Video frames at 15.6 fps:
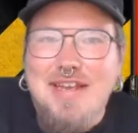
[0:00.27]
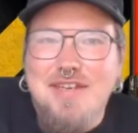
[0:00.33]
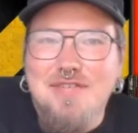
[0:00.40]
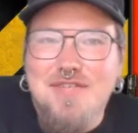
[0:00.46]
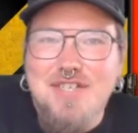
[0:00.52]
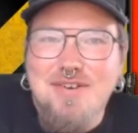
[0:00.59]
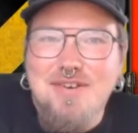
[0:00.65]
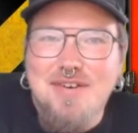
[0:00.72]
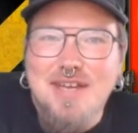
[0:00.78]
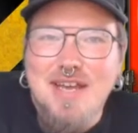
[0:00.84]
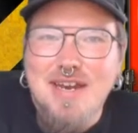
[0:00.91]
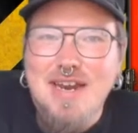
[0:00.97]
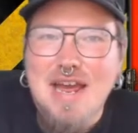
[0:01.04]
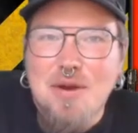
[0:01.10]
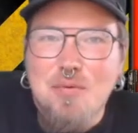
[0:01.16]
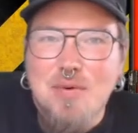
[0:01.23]
you for tuning
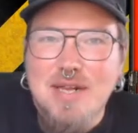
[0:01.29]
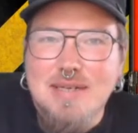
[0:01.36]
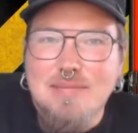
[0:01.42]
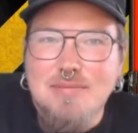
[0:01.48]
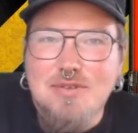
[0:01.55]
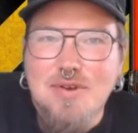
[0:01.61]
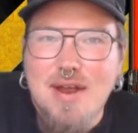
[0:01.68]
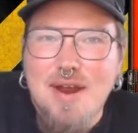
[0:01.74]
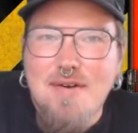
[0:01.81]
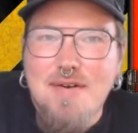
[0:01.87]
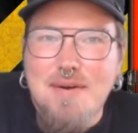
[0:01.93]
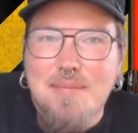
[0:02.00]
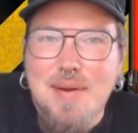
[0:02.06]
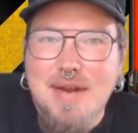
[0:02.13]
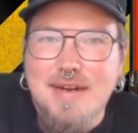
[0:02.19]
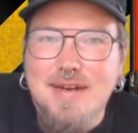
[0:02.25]
in and welcome to
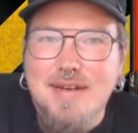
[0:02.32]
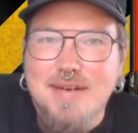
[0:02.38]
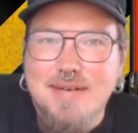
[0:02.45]
Errant Painting.